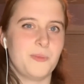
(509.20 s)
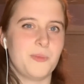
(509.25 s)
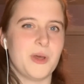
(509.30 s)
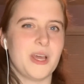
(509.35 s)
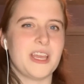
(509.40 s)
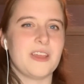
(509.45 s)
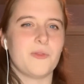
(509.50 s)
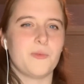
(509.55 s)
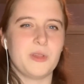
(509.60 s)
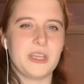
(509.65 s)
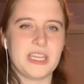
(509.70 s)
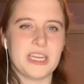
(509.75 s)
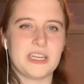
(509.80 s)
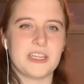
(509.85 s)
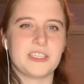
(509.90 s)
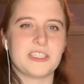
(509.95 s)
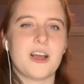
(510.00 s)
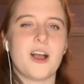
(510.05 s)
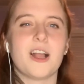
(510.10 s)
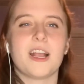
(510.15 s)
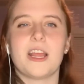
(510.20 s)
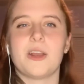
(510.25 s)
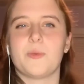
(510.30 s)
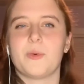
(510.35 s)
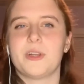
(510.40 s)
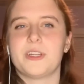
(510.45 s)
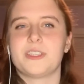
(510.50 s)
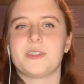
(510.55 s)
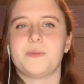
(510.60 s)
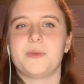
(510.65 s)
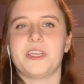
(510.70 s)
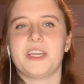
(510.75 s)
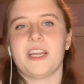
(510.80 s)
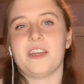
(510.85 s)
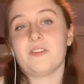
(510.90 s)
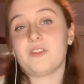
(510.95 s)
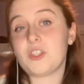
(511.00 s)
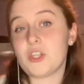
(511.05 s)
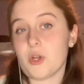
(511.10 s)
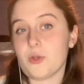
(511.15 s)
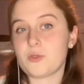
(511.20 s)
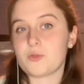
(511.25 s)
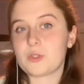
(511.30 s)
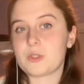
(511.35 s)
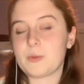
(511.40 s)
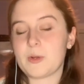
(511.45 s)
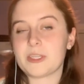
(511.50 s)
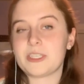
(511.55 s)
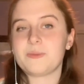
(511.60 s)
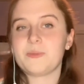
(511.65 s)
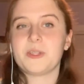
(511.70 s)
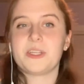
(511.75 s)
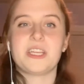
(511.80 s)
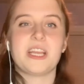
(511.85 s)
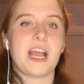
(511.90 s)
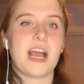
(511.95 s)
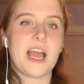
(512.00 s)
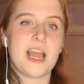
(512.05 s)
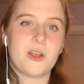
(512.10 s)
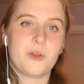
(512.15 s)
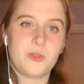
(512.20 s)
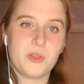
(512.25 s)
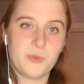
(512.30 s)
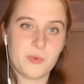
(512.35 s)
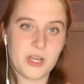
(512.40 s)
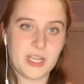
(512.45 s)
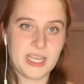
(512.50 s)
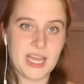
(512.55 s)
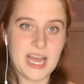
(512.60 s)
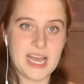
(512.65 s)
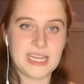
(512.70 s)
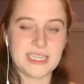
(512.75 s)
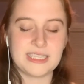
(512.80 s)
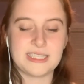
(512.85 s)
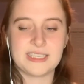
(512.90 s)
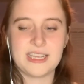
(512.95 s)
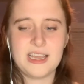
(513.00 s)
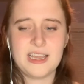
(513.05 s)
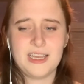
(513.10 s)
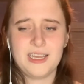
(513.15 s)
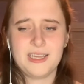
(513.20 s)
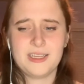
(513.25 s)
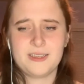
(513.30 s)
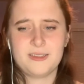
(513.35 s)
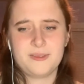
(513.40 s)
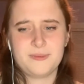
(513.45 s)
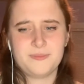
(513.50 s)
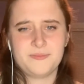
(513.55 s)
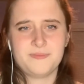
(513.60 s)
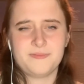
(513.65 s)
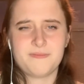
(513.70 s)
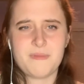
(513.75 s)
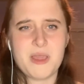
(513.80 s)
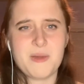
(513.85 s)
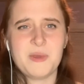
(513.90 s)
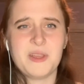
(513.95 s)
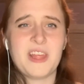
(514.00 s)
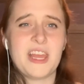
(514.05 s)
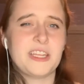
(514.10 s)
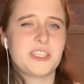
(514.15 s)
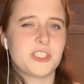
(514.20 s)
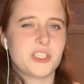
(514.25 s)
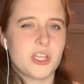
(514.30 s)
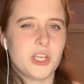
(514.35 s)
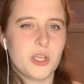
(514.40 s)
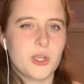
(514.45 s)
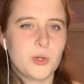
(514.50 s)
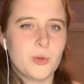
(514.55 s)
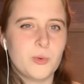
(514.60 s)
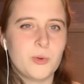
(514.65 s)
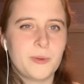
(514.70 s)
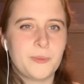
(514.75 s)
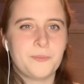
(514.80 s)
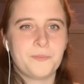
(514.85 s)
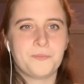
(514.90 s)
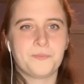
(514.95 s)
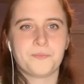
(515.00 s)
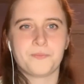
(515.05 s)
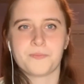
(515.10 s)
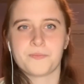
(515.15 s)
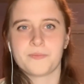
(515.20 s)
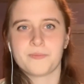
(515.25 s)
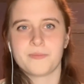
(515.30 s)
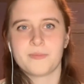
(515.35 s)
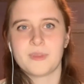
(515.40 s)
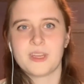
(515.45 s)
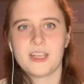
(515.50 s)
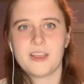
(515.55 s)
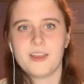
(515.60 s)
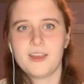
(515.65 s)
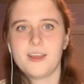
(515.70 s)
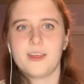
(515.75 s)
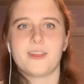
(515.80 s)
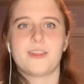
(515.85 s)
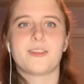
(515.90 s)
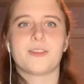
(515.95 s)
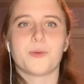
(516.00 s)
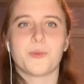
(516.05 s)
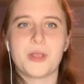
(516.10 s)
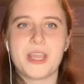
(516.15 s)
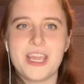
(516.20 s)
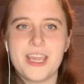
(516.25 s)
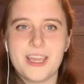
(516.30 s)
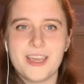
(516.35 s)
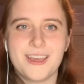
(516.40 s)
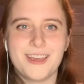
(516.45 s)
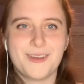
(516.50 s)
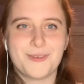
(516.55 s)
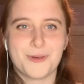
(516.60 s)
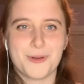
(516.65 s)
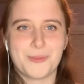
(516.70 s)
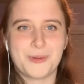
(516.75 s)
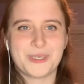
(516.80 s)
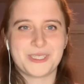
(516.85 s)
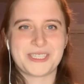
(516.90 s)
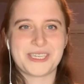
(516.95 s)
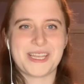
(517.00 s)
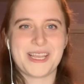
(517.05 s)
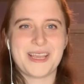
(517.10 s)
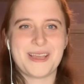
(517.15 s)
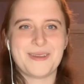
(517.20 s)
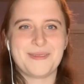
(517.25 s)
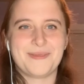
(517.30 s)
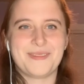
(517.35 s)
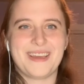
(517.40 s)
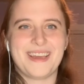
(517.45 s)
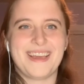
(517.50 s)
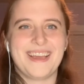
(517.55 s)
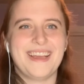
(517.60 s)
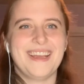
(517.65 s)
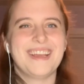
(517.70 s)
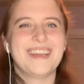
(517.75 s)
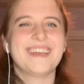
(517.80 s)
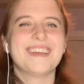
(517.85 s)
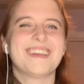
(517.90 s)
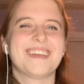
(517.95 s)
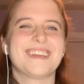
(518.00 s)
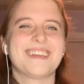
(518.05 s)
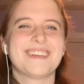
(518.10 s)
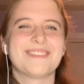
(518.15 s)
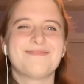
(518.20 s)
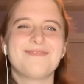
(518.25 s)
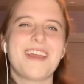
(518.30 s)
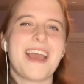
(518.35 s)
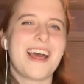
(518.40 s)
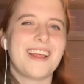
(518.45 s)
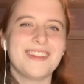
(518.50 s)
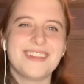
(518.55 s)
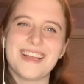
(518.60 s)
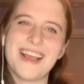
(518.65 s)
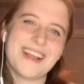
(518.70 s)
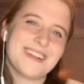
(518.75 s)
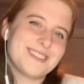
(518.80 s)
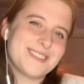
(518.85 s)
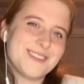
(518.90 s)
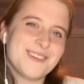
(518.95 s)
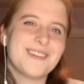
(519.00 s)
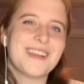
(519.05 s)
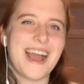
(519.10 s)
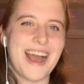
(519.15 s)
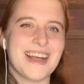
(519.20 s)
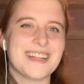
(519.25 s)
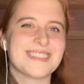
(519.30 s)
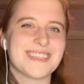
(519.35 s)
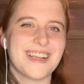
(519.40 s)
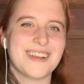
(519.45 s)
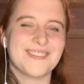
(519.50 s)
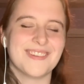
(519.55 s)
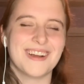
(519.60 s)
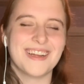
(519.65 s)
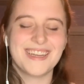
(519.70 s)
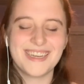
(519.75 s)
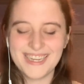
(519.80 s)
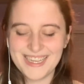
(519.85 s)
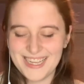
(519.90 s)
But if we get a dog, I'd want it to be kind of Joe's responsibility. I only want cats. Maybe like two, three if we're pushing it, but at least two cats I want.